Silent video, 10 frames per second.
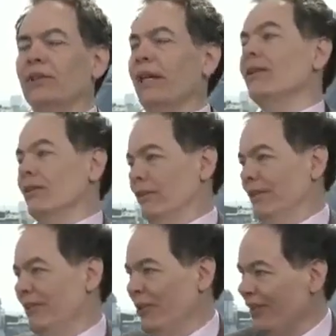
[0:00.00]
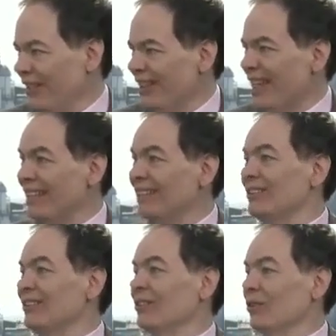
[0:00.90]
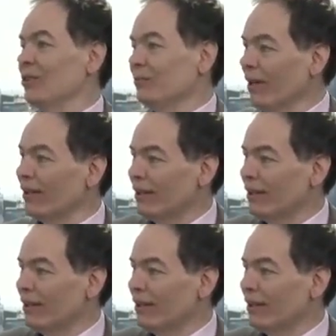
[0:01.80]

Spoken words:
scandal, really, that is the gold